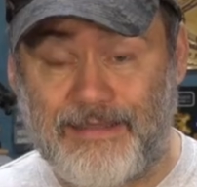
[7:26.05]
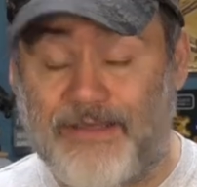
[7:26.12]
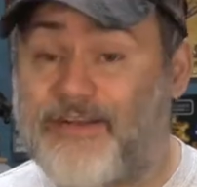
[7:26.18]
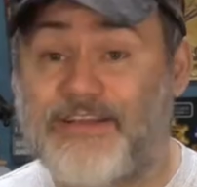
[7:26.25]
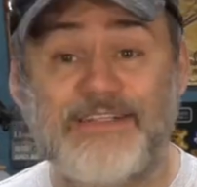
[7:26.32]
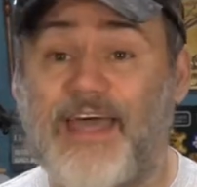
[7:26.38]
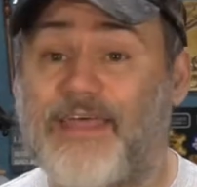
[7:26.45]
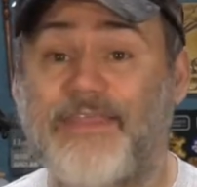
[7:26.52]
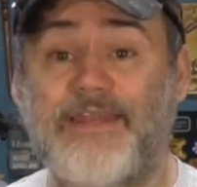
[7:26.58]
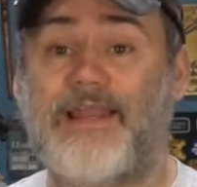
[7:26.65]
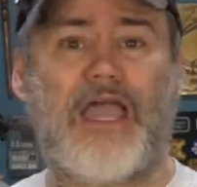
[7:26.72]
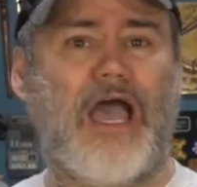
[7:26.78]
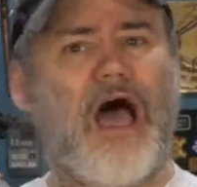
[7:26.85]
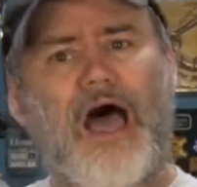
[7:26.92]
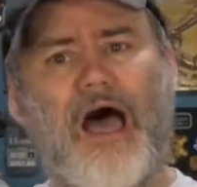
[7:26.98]
There is nothing
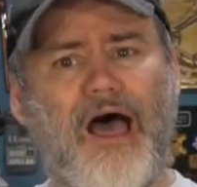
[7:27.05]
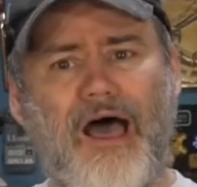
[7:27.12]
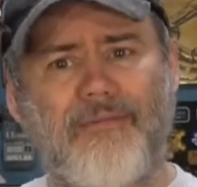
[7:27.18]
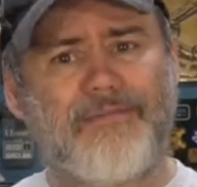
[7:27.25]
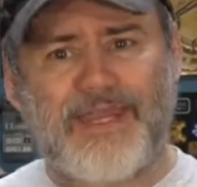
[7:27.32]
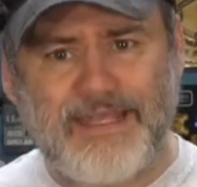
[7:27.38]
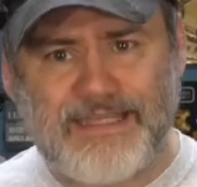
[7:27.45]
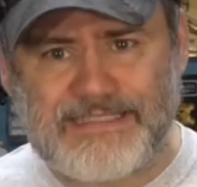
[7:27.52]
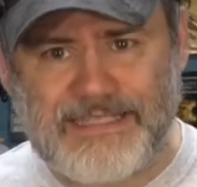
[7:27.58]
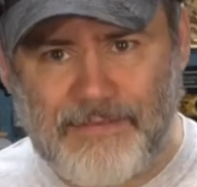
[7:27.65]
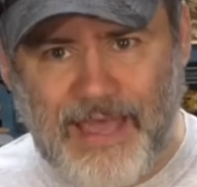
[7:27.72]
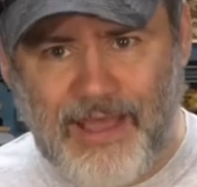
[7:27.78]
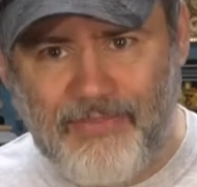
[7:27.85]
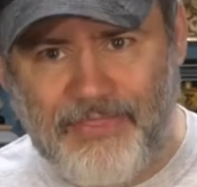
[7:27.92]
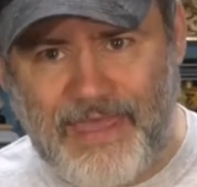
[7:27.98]
communist
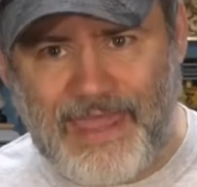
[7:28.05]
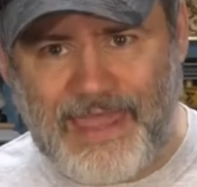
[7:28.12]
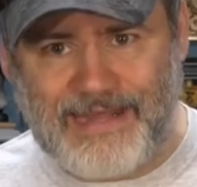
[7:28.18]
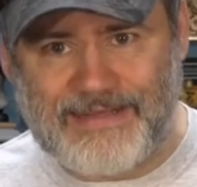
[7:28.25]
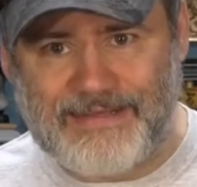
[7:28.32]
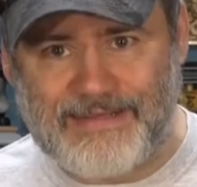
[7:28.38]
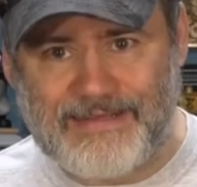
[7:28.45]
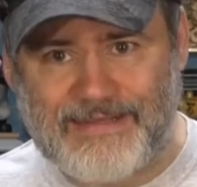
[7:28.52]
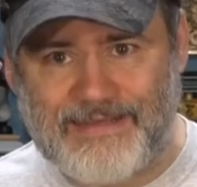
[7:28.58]
about that.